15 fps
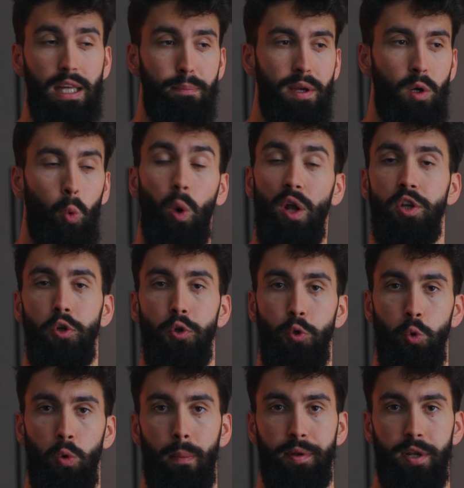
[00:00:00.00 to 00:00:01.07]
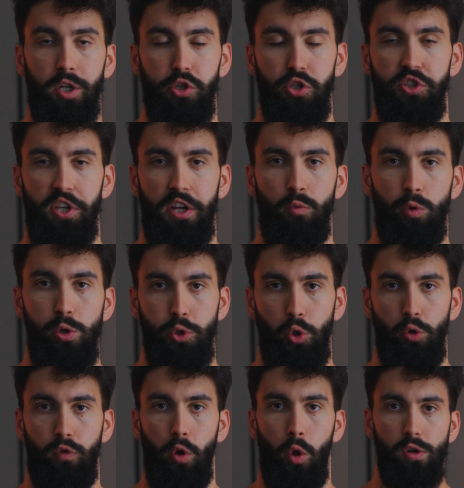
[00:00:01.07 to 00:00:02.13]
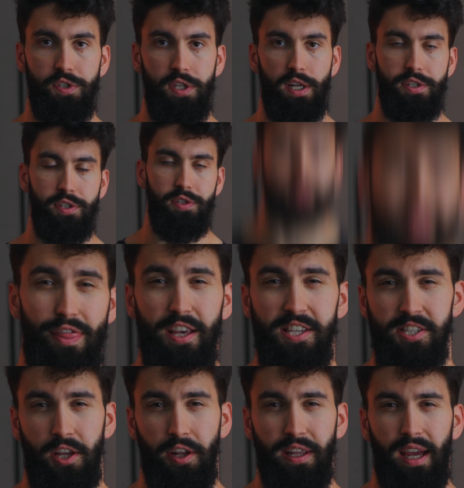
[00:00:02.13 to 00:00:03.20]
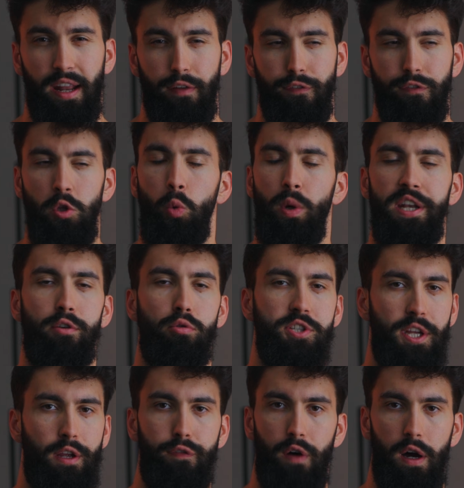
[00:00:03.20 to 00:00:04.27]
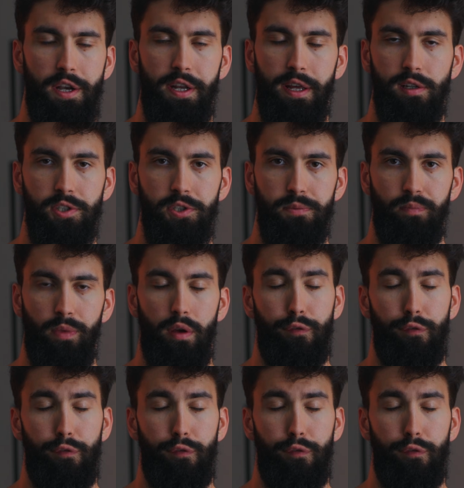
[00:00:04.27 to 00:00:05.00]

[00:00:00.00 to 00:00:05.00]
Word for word: keeping one to two repetitions in reserve on all sets. And this study had a few interesting findings.